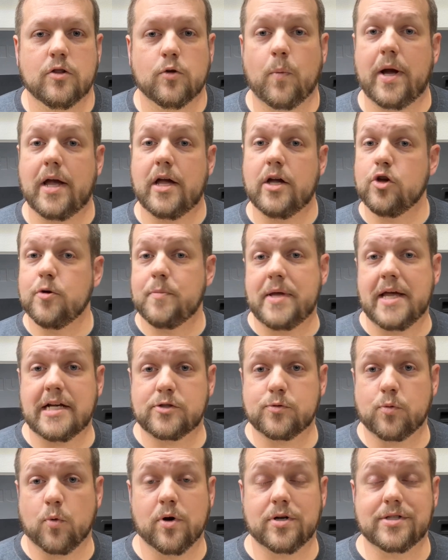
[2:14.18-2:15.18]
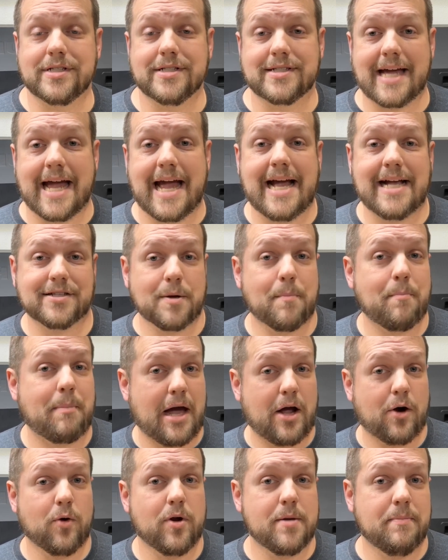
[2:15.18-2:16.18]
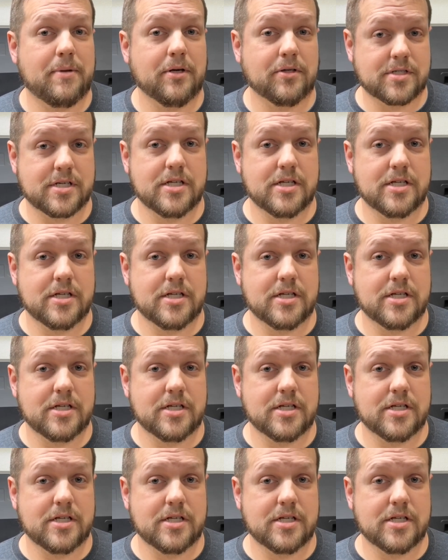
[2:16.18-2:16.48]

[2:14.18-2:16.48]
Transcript: The way a UPS works is it has a battery built